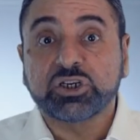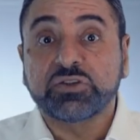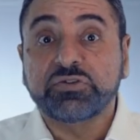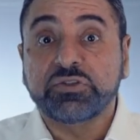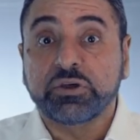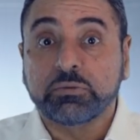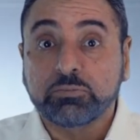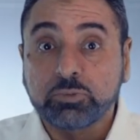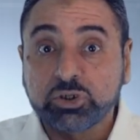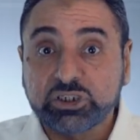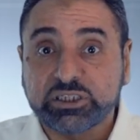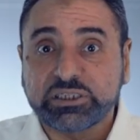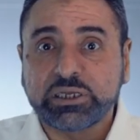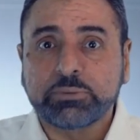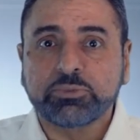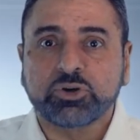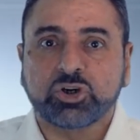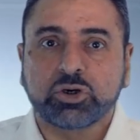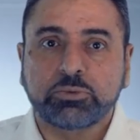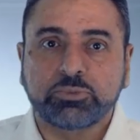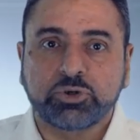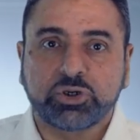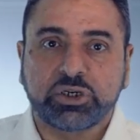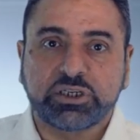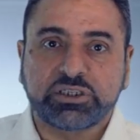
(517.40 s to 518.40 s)
in the Muslim
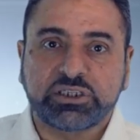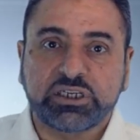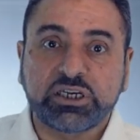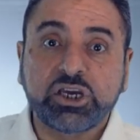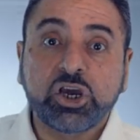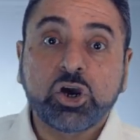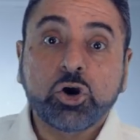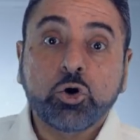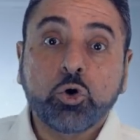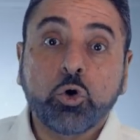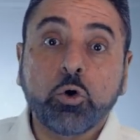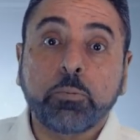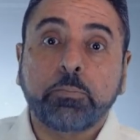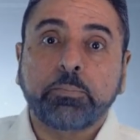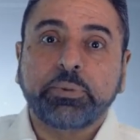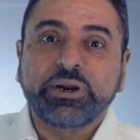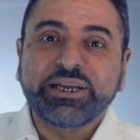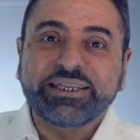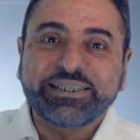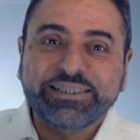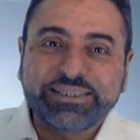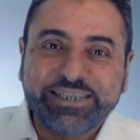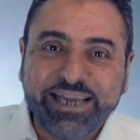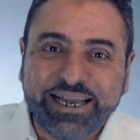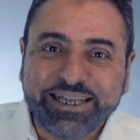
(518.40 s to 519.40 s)
community who
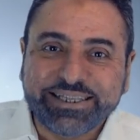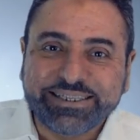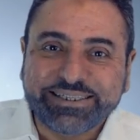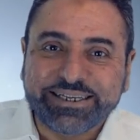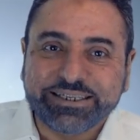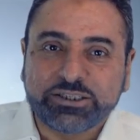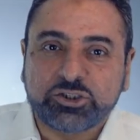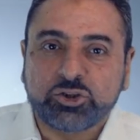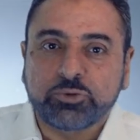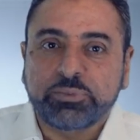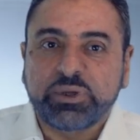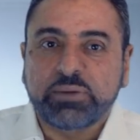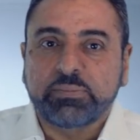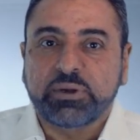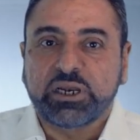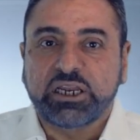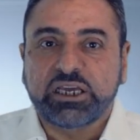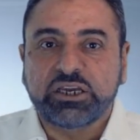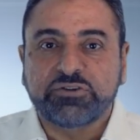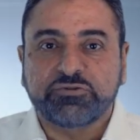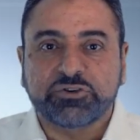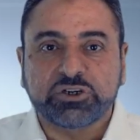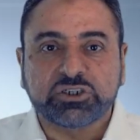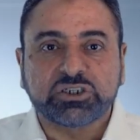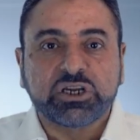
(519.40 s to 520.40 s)
pretended to be
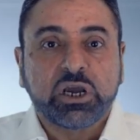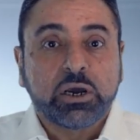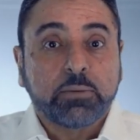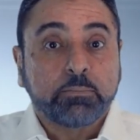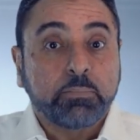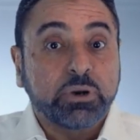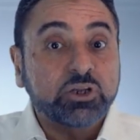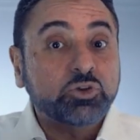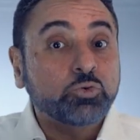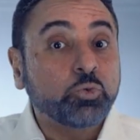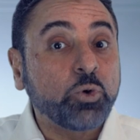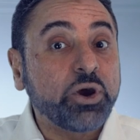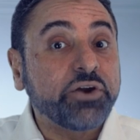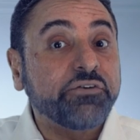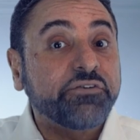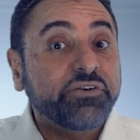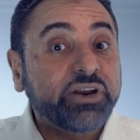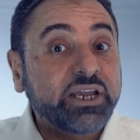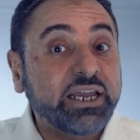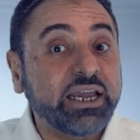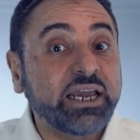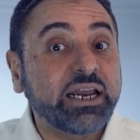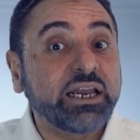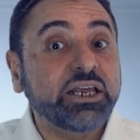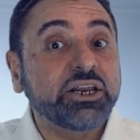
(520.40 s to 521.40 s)
believers but were
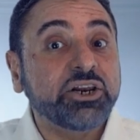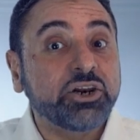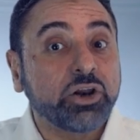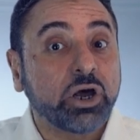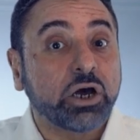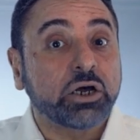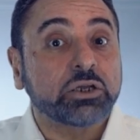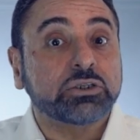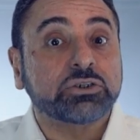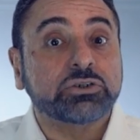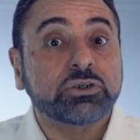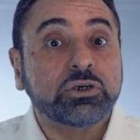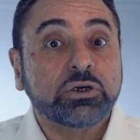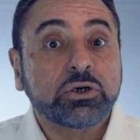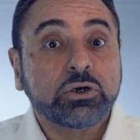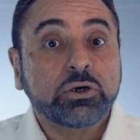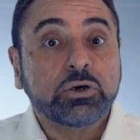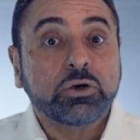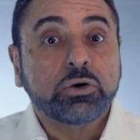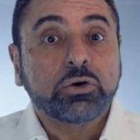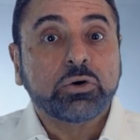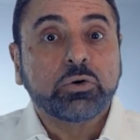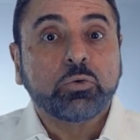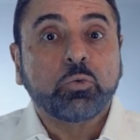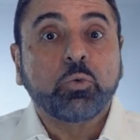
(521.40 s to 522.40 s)
really not
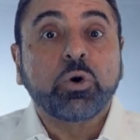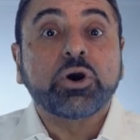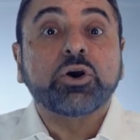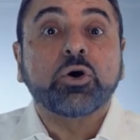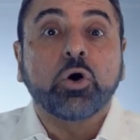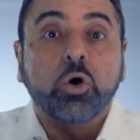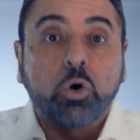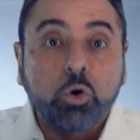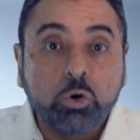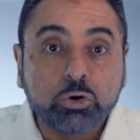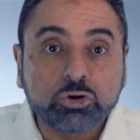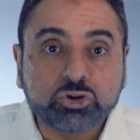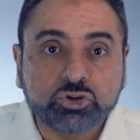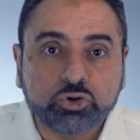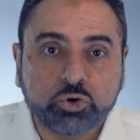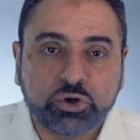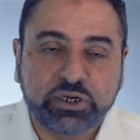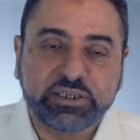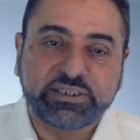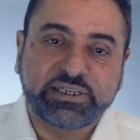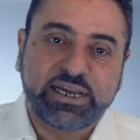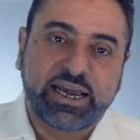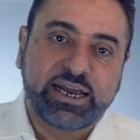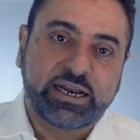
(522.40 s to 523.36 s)
were also his